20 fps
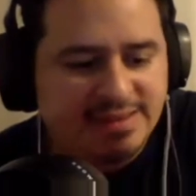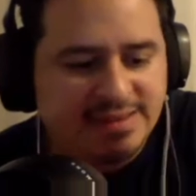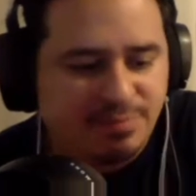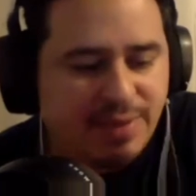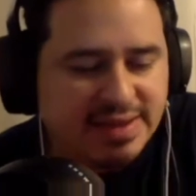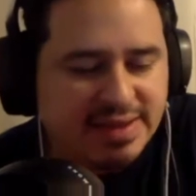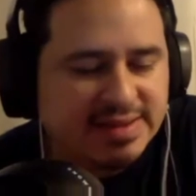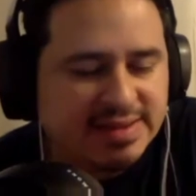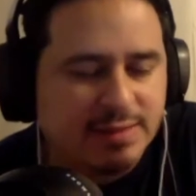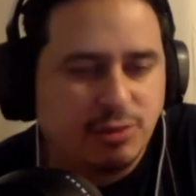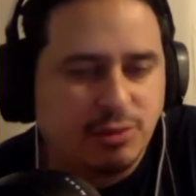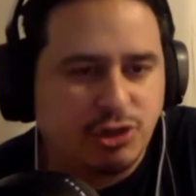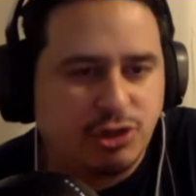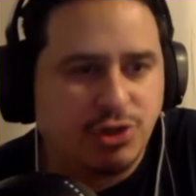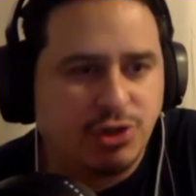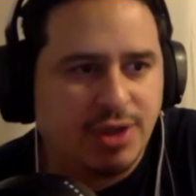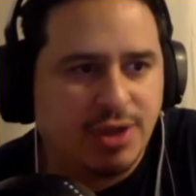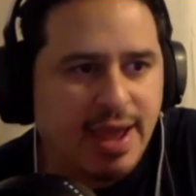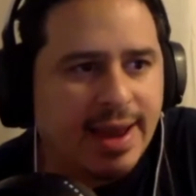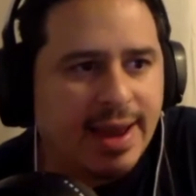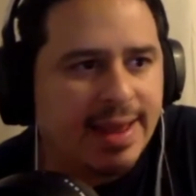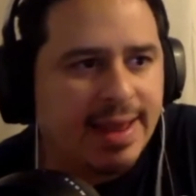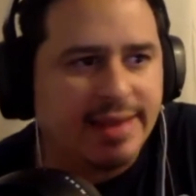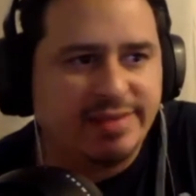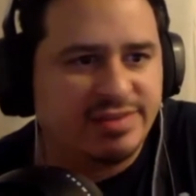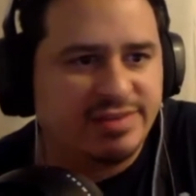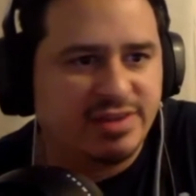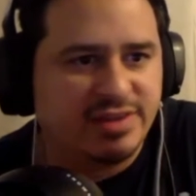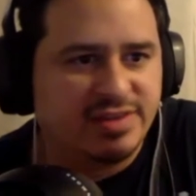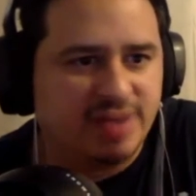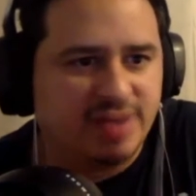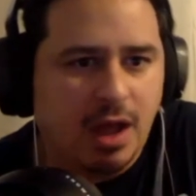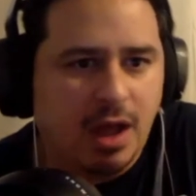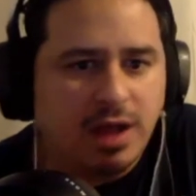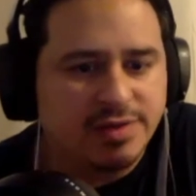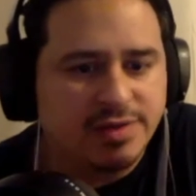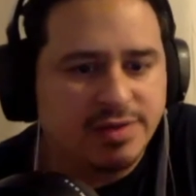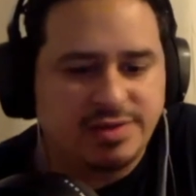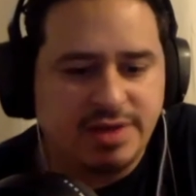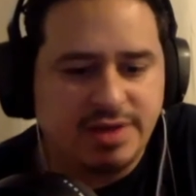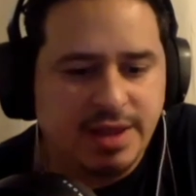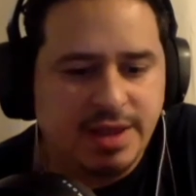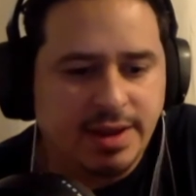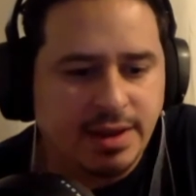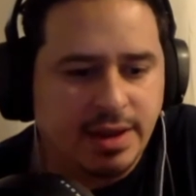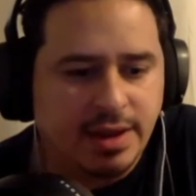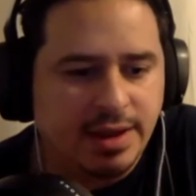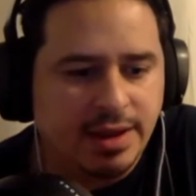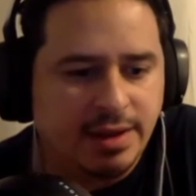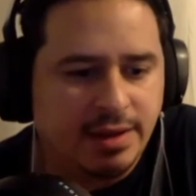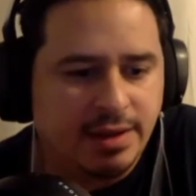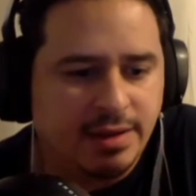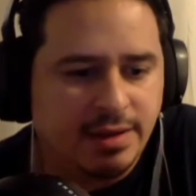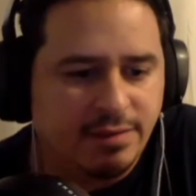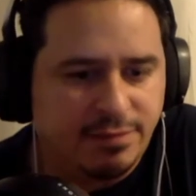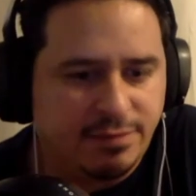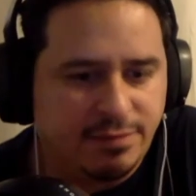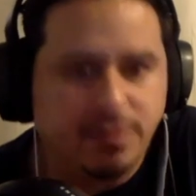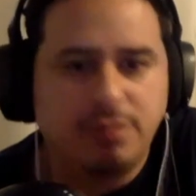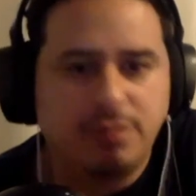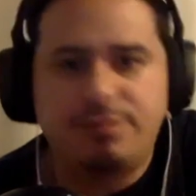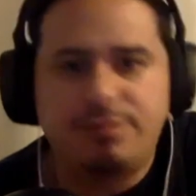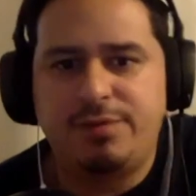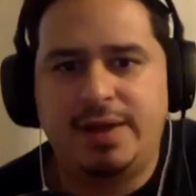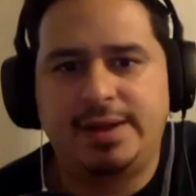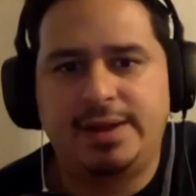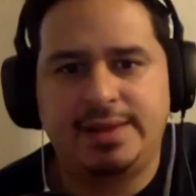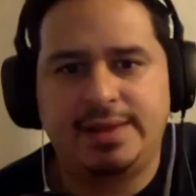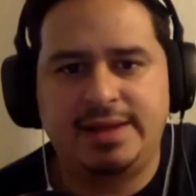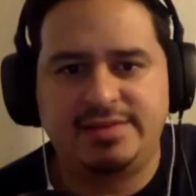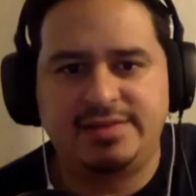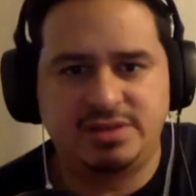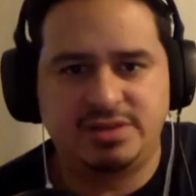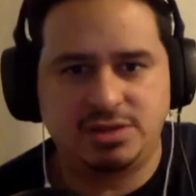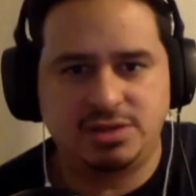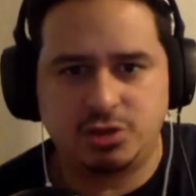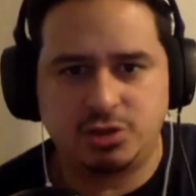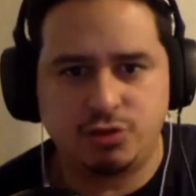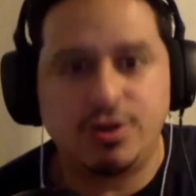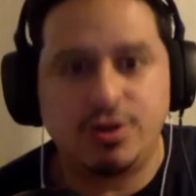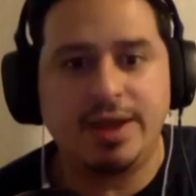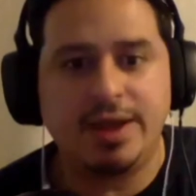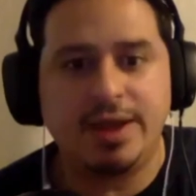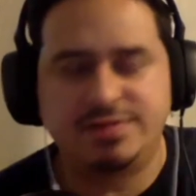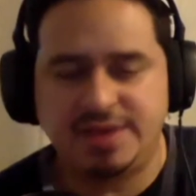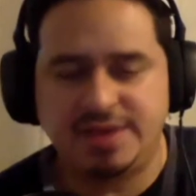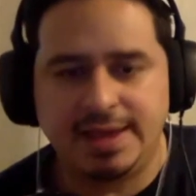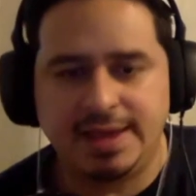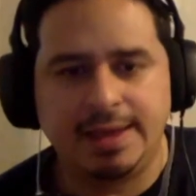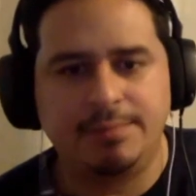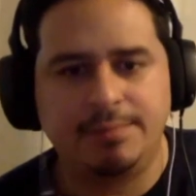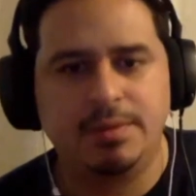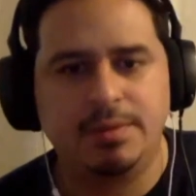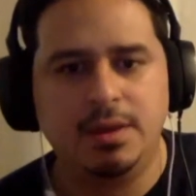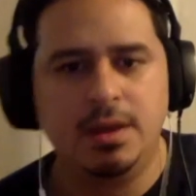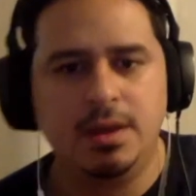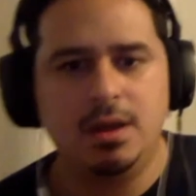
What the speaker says: basically what you're getting is just us in full effect as a creative team